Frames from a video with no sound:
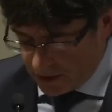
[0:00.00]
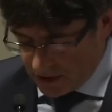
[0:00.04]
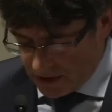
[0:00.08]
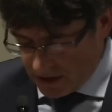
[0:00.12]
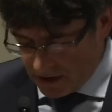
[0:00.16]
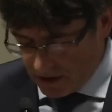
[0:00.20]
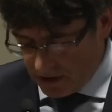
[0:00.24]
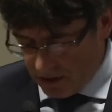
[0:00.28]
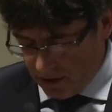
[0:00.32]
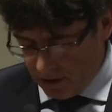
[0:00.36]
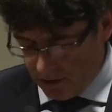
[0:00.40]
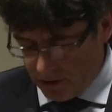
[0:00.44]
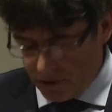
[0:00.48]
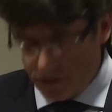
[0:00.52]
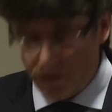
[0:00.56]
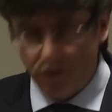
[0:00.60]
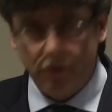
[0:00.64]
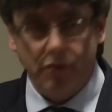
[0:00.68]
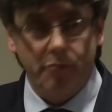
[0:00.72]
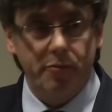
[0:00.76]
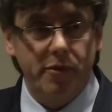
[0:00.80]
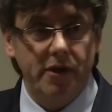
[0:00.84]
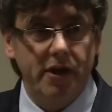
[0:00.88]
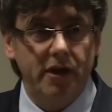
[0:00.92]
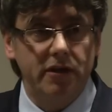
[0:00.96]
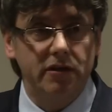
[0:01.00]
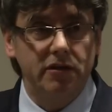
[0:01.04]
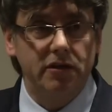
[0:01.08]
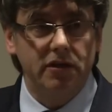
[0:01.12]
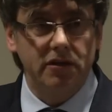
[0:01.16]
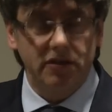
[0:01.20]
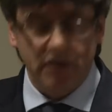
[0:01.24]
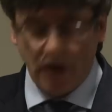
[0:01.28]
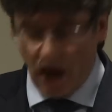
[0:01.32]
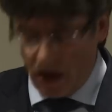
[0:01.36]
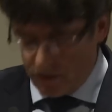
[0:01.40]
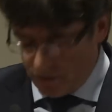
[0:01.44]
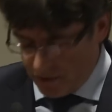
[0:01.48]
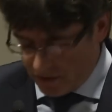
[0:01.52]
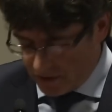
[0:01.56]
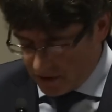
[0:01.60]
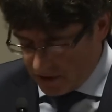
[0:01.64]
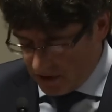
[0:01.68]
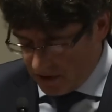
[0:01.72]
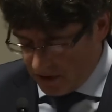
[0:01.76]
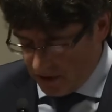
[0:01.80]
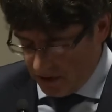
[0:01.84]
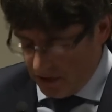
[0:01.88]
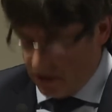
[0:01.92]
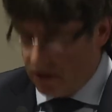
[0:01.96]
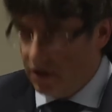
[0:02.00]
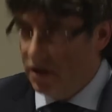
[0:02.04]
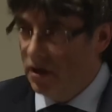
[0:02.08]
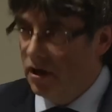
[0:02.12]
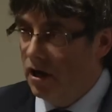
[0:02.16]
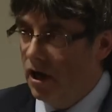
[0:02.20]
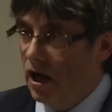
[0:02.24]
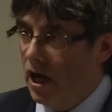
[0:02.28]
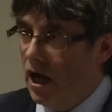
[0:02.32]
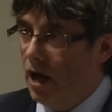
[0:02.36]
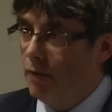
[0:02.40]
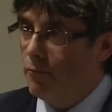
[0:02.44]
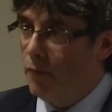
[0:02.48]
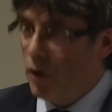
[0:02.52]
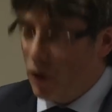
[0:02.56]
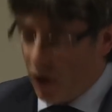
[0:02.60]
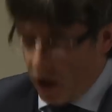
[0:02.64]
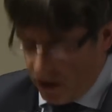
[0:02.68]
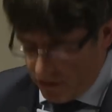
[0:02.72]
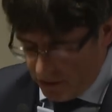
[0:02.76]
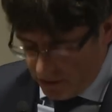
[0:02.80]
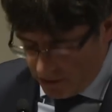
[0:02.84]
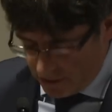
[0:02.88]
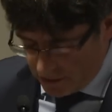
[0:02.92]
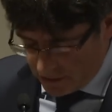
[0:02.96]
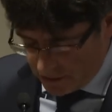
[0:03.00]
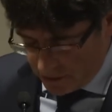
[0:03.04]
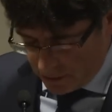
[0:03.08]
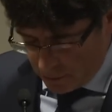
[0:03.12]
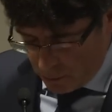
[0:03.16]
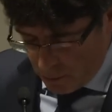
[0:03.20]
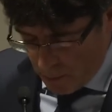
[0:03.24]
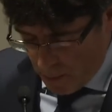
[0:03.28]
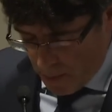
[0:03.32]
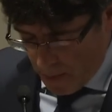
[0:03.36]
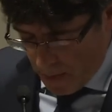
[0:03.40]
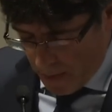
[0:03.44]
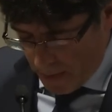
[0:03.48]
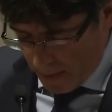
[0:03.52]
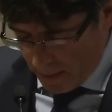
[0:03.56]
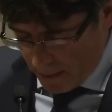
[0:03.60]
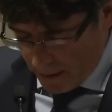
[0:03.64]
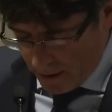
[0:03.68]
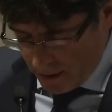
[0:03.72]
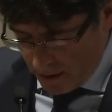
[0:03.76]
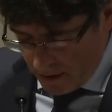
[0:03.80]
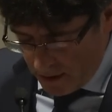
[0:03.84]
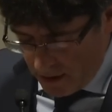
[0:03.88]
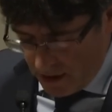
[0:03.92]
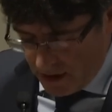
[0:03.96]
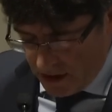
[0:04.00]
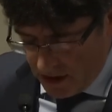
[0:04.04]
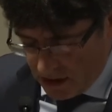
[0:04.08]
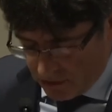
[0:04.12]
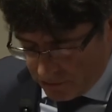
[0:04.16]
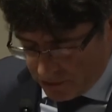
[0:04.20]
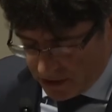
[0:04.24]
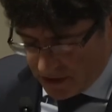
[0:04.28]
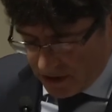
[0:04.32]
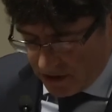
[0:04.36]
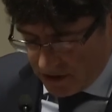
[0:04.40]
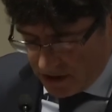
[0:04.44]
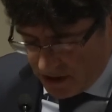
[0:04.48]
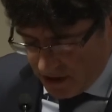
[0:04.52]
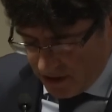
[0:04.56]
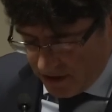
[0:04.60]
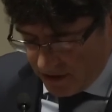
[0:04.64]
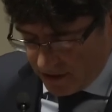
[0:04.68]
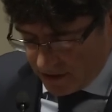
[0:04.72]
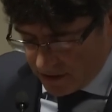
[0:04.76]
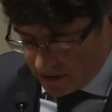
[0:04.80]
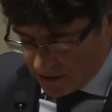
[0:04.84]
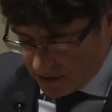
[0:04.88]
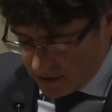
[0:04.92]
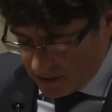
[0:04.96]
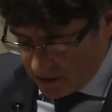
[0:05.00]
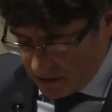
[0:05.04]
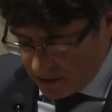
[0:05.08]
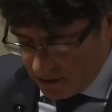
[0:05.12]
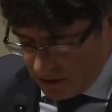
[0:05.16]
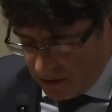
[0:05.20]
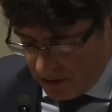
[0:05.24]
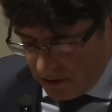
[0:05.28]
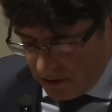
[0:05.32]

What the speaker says: the single European currency, among others. In recent years,